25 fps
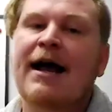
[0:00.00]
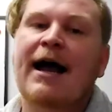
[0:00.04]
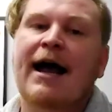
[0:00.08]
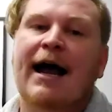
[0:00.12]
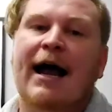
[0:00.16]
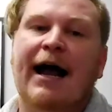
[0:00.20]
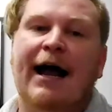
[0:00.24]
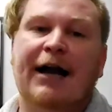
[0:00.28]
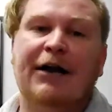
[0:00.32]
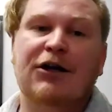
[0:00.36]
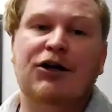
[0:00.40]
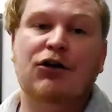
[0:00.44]

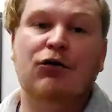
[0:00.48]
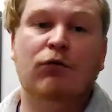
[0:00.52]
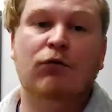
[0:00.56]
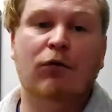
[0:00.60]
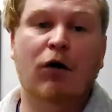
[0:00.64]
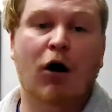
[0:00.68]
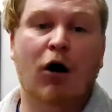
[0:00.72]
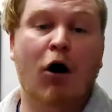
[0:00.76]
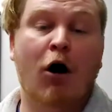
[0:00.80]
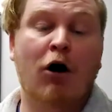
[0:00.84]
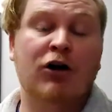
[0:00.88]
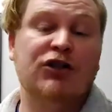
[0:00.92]
And you
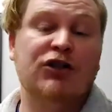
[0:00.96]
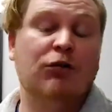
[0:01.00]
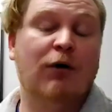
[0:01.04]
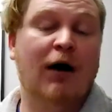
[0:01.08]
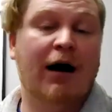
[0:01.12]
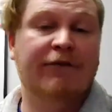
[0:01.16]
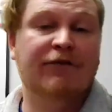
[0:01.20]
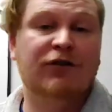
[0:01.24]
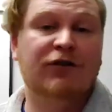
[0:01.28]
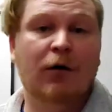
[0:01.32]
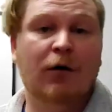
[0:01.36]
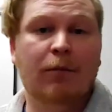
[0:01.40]
also
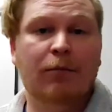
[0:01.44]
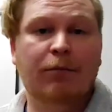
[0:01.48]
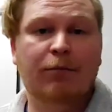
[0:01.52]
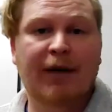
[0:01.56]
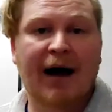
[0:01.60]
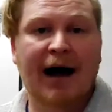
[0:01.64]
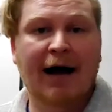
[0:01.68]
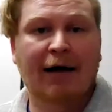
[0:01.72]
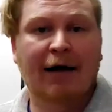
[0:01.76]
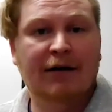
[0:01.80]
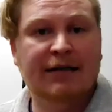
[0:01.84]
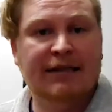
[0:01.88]
have to
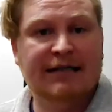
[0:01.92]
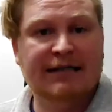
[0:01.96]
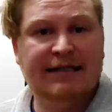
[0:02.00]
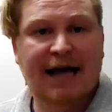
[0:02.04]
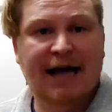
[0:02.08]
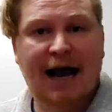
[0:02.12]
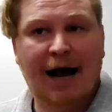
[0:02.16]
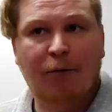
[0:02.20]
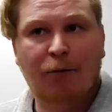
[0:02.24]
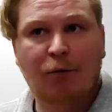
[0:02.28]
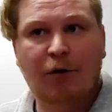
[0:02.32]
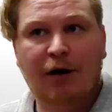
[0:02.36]
balance
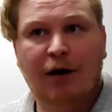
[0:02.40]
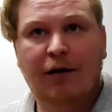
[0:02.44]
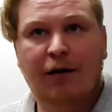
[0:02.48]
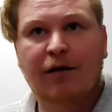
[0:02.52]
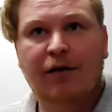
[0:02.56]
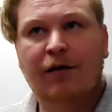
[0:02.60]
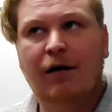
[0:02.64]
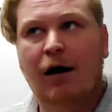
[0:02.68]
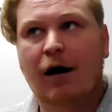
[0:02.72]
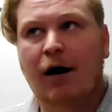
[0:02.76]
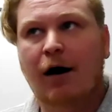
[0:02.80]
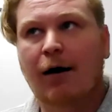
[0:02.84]
that with
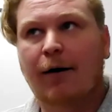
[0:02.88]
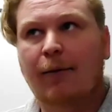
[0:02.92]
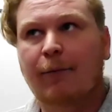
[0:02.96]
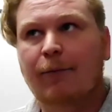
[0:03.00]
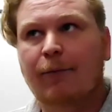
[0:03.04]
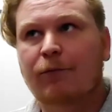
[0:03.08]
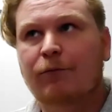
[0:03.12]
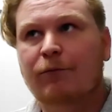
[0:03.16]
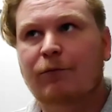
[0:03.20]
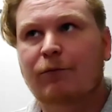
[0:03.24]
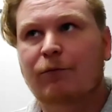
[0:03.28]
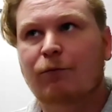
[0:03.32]

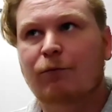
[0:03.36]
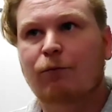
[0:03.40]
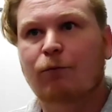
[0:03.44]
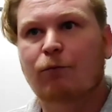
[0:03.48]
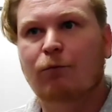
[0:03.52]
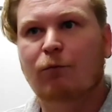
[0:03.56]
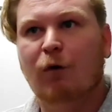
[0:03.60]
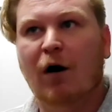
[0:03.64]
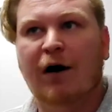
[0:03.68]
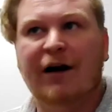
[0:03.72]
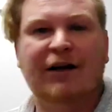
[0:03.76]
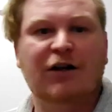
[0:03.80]

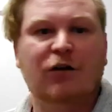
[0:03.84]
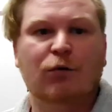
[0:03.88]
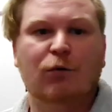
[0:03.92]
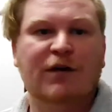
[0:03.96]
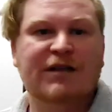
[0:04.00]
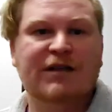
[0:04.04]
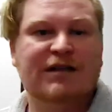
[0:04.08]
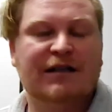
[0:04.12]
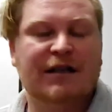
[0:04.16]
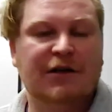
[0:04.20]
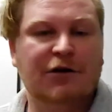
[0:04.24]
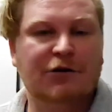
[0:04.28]
running the
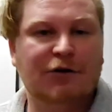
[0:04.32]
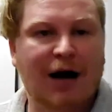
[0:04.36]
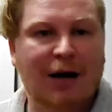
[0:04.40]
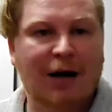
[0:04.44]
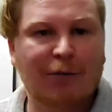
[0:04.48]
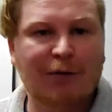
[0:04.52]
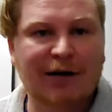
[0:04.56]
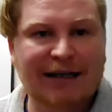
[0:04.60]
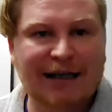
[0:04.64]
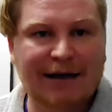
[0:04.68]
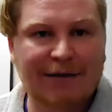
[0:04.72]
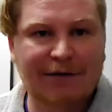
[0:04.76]
risk that you're not
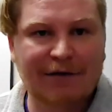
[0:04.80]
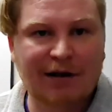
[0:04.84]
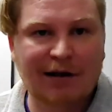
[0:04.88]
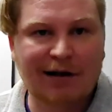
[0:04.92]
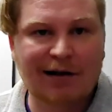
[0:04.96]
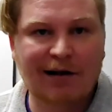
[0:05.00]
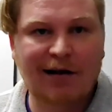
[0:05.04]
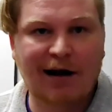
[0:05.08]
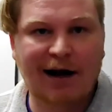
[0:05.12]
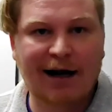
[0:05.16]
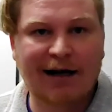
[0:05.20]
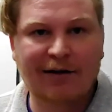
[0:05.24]
really giving the
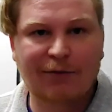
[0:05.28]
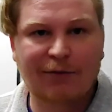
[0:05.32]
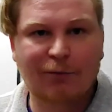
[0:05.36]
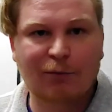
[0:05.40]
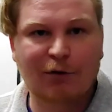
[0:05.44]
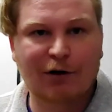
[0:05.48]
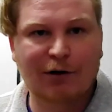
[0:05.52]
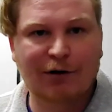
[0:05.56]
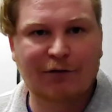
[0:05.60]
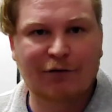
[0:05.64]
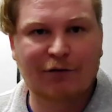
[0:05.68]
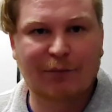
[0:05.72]
client
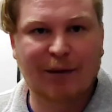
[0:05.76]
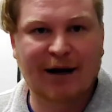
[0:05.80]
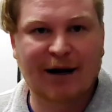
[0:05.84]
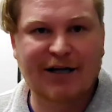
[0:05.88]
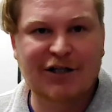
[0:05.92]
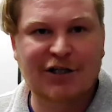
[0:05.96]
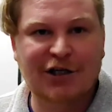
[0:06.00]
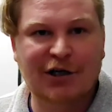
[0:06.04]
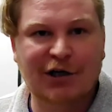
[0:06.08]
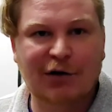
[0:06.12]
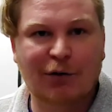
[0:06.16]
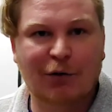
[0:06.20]
real
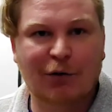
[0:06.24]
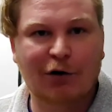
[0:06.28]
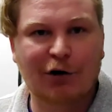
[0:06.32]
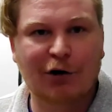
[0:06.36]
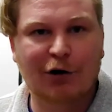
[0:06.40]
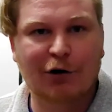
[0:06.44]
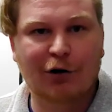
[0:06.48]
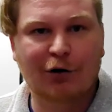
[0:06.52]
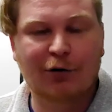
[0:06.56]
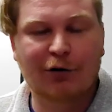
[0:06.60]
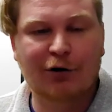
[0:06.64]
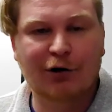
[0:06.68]
information, or
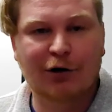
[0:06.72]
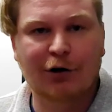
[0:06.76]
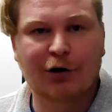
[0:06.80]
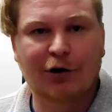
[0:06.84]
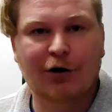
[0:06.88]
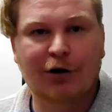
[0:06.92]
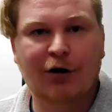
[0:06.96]
you're